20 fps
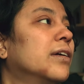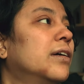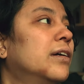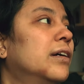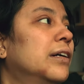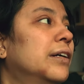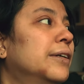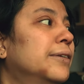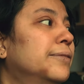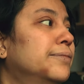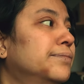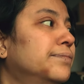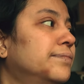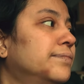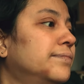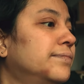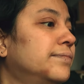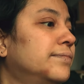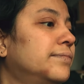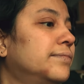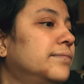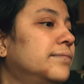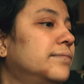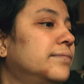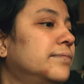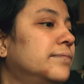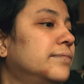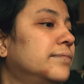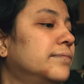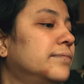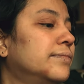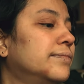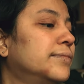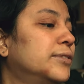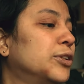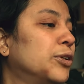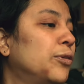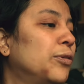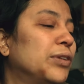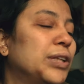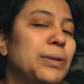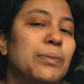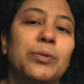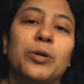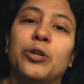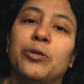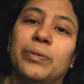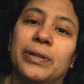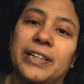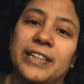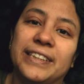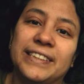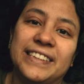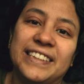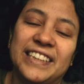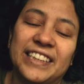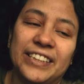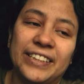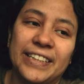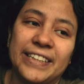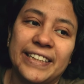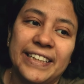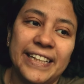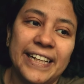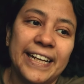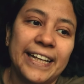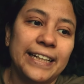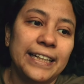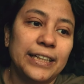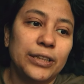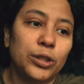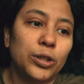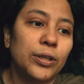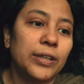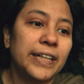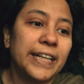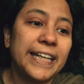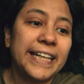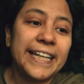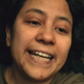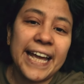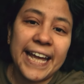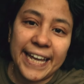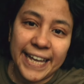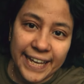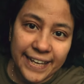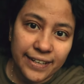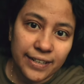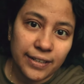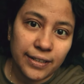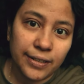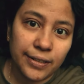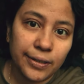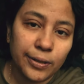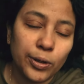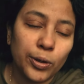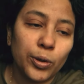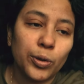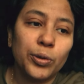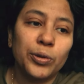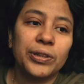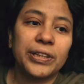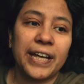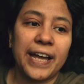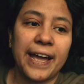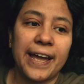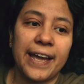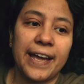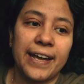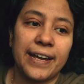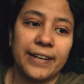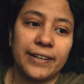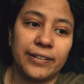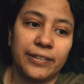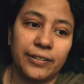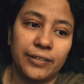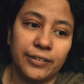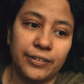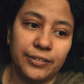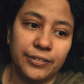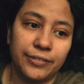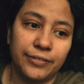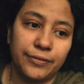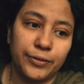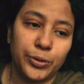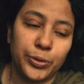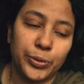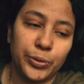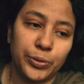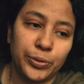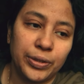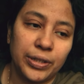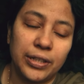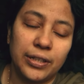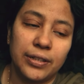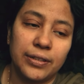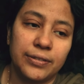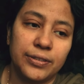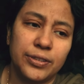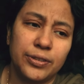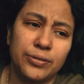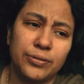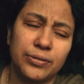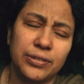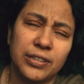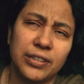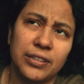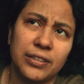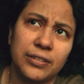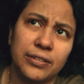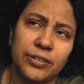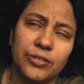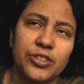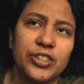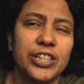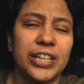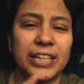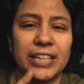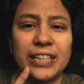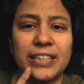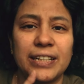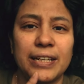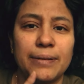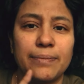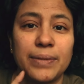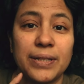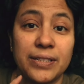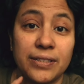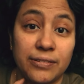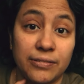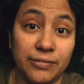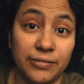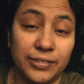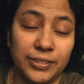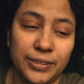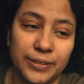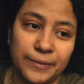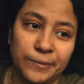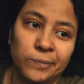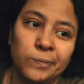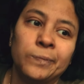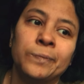So only Boba is here, and he ate a whole can of chicken and mussels